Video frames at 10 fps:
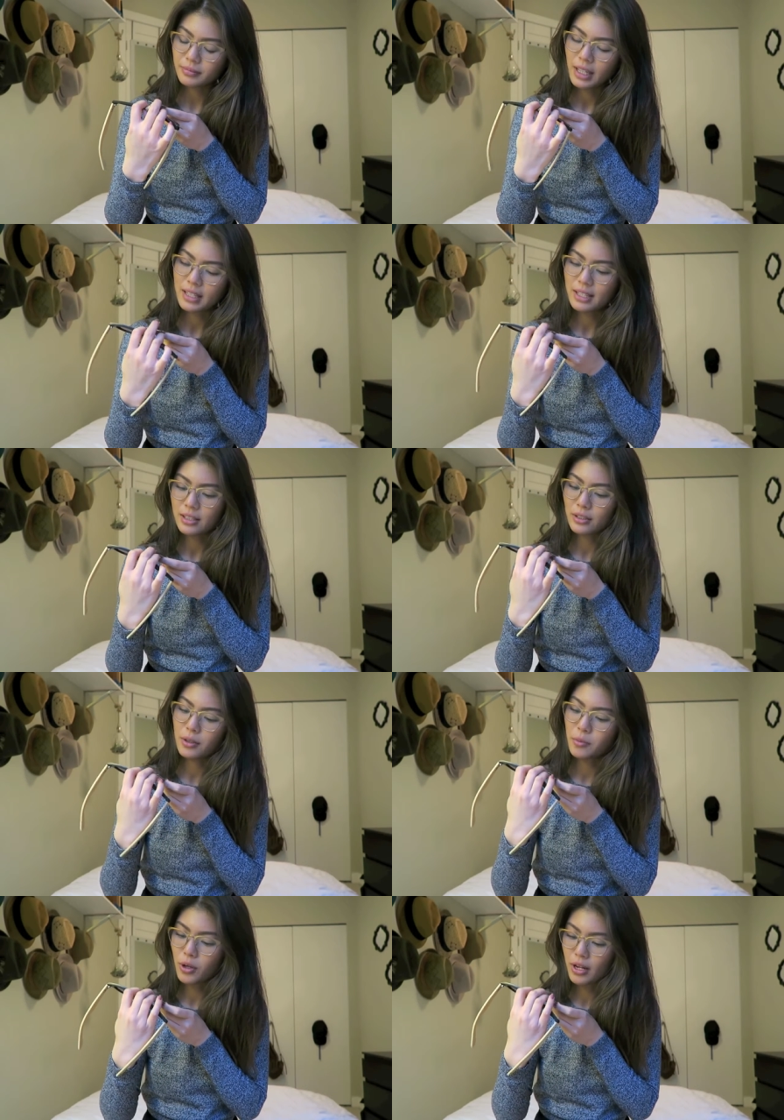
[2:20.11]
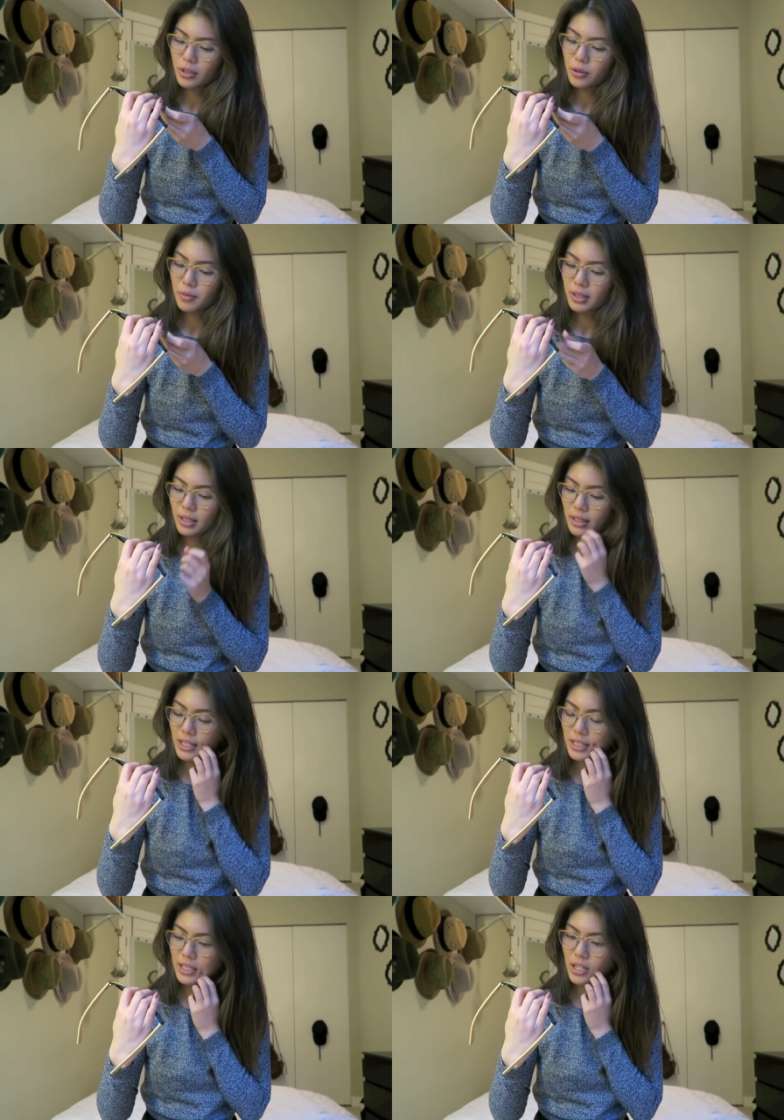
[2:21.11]
And it says, learn more at
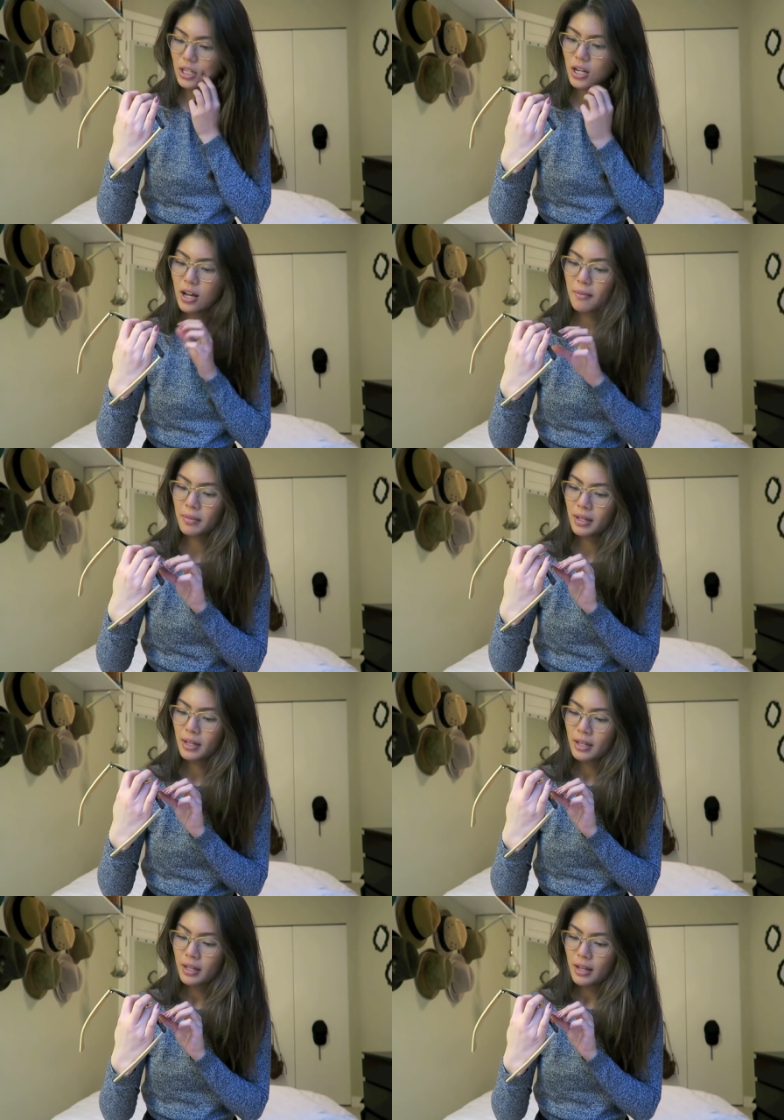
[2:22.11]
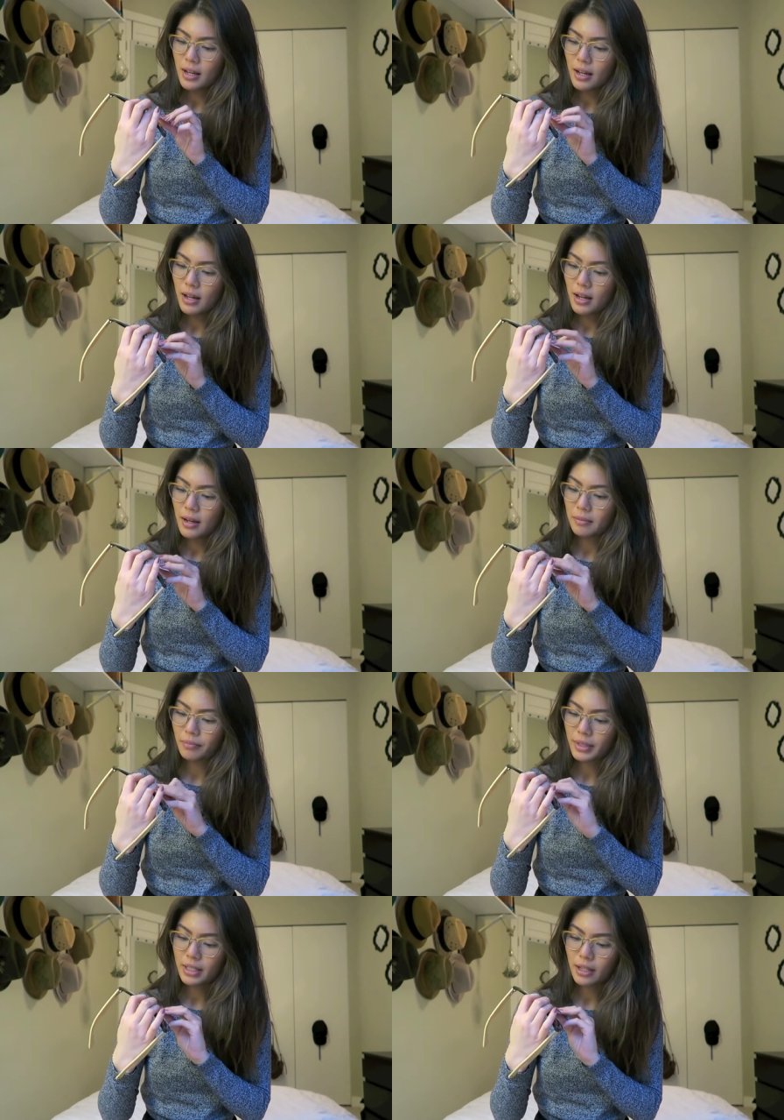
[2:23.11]
kumasunglasses.com. Um,
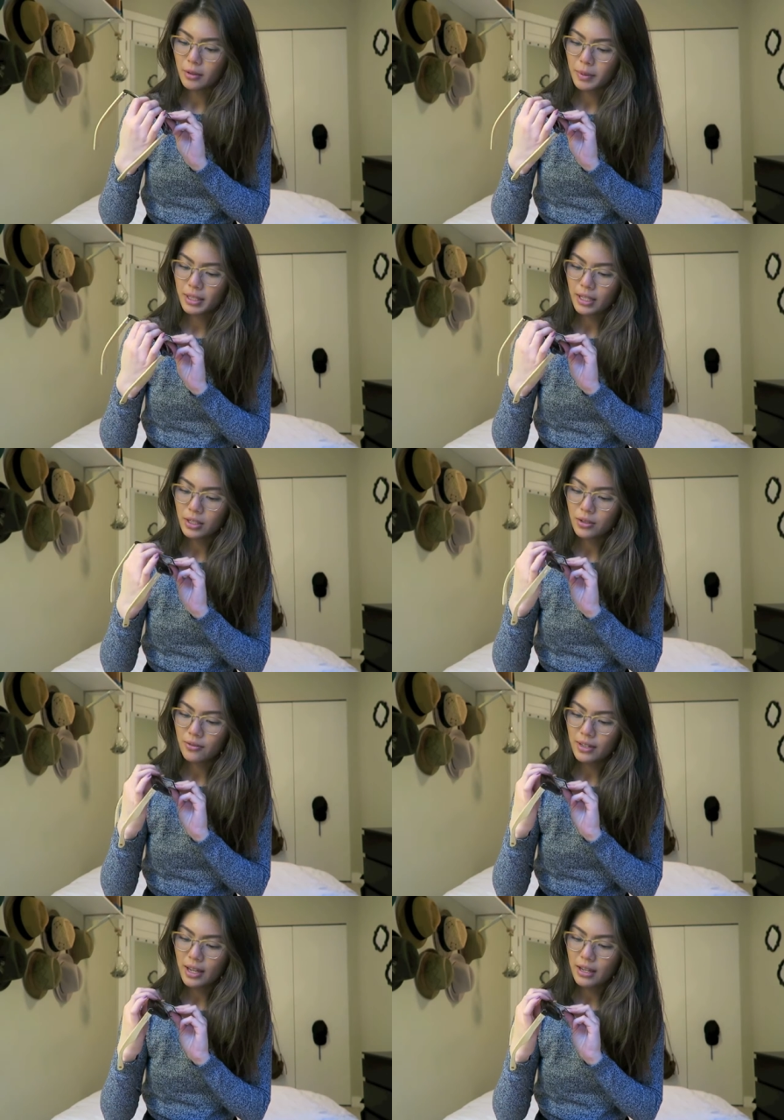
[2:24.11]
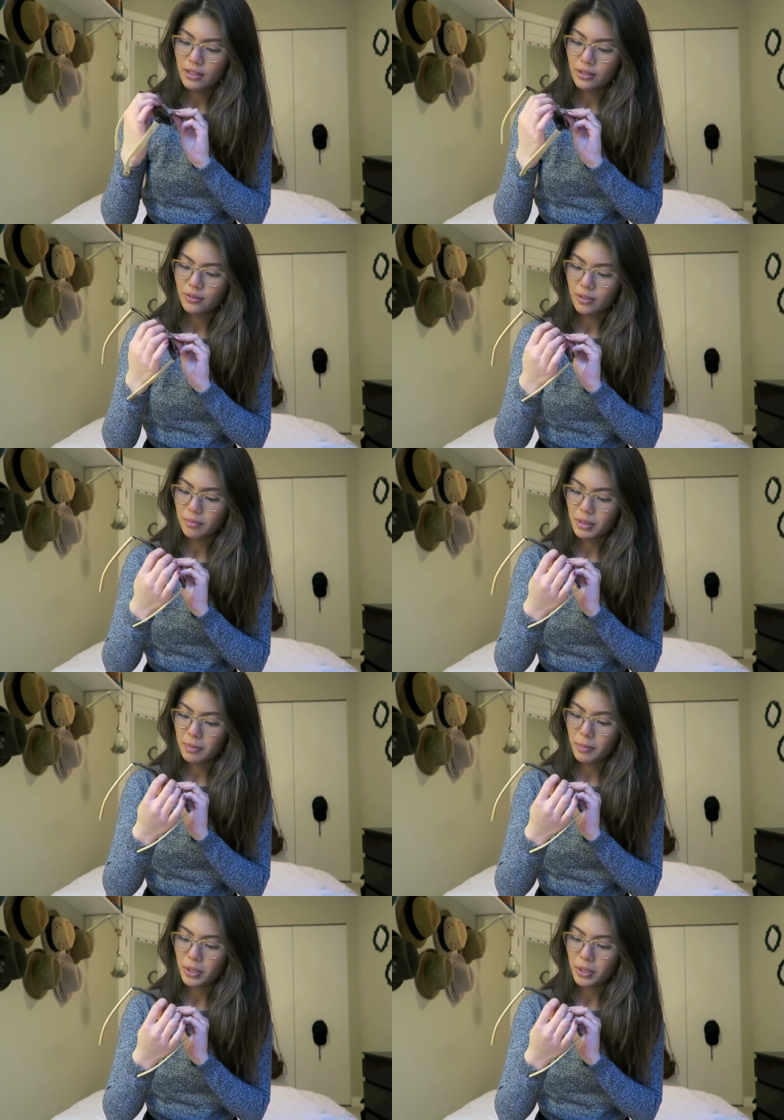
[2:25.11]
it's 100% UVA and UVB